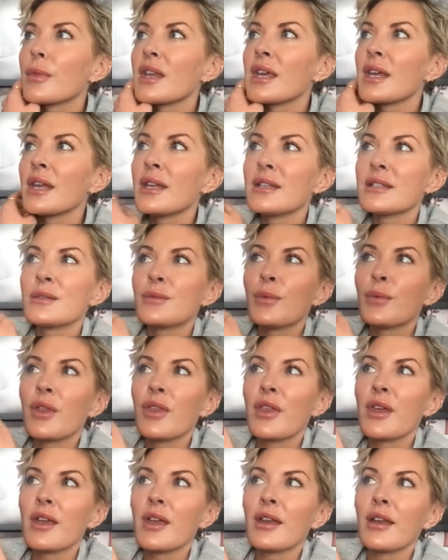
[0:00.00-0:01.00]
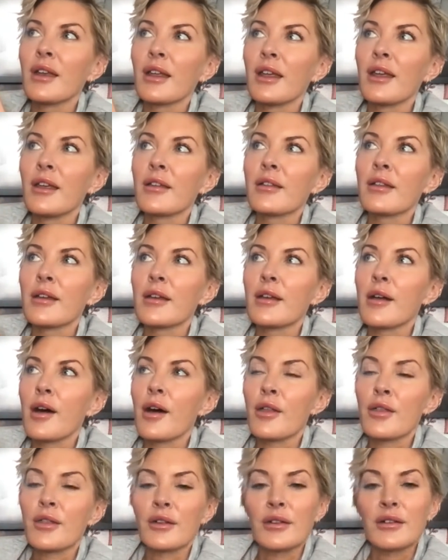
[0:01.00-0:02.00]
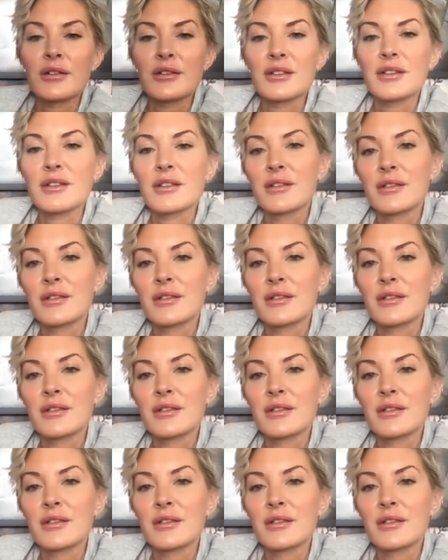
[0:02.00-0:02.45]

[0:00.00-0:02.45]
It is within healing others